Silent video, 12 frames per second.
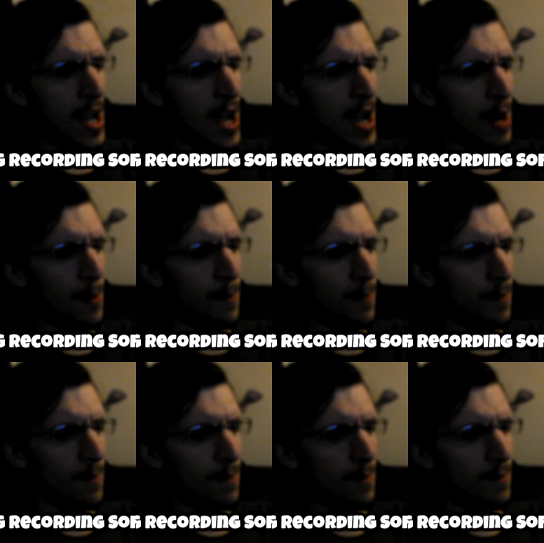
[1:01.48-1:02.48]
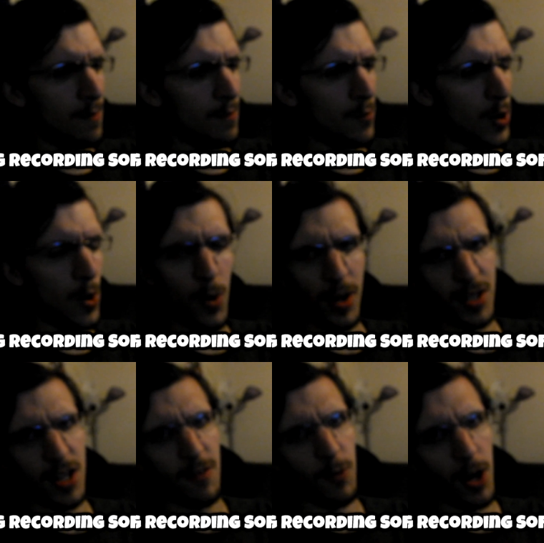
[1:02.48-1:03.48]
um, recording
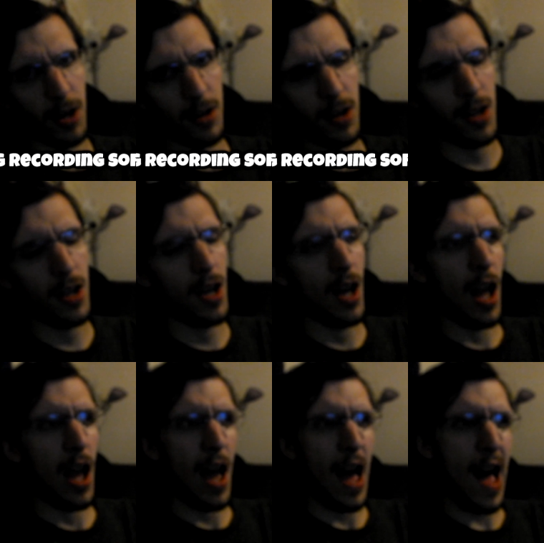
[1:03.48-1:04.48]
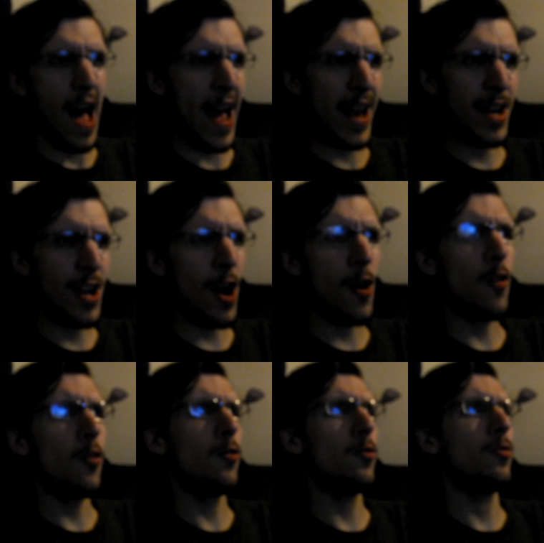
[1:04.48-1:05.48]
software. I
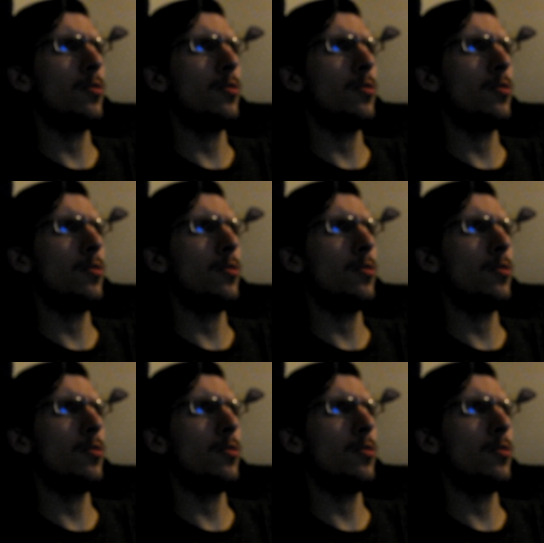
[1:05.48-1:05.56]
know,